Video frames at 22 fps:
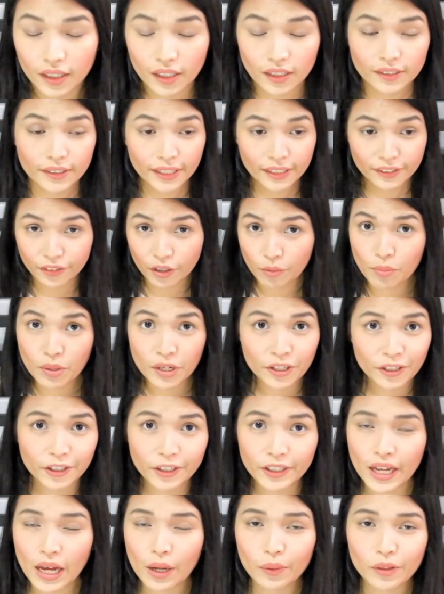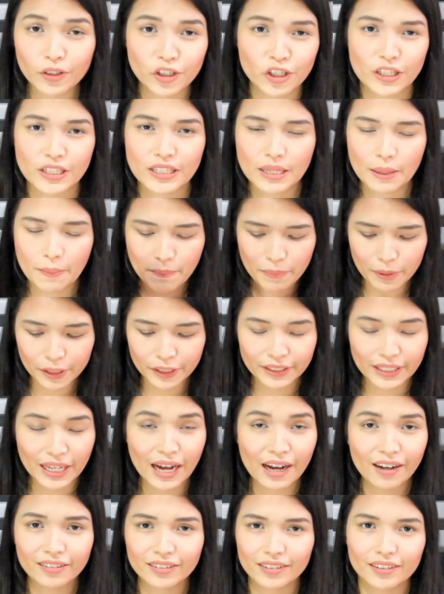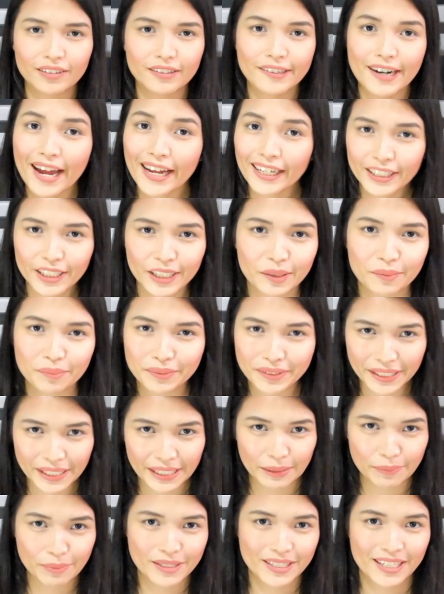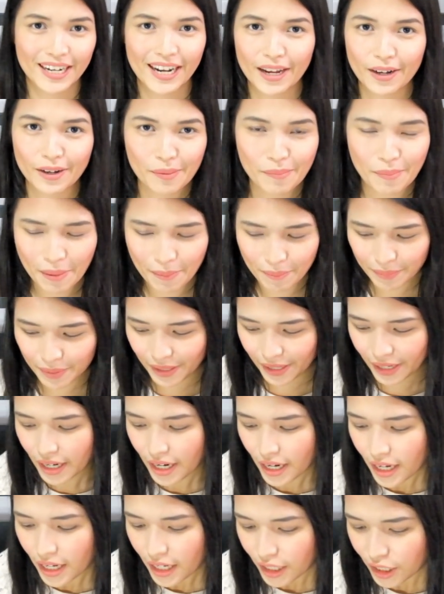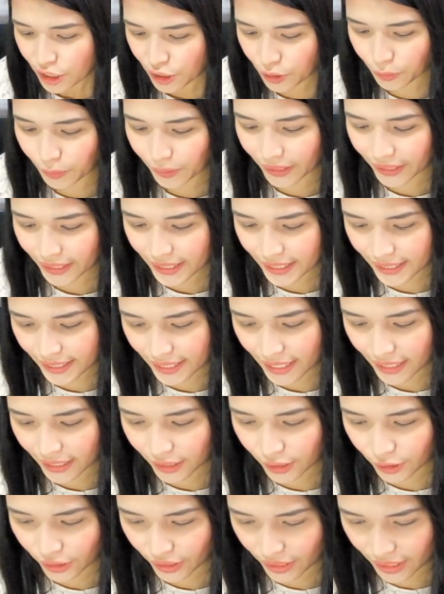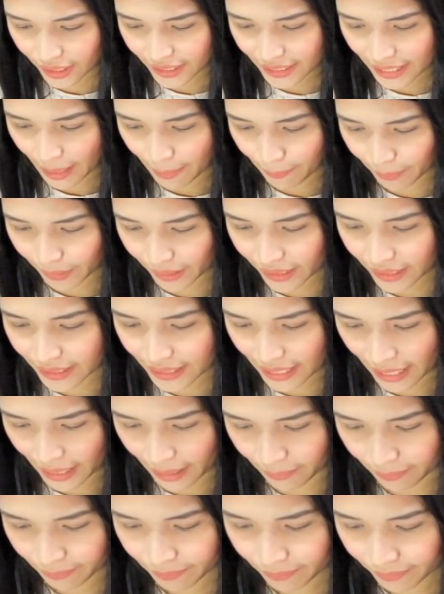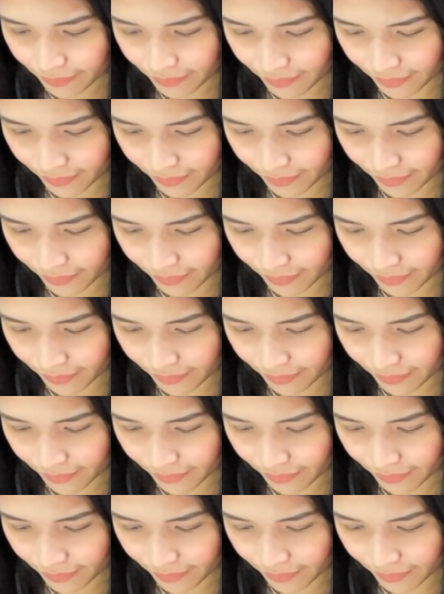Alright, from here on, I will just blurt out random tips that I remember. So let's take a look at the sample exam.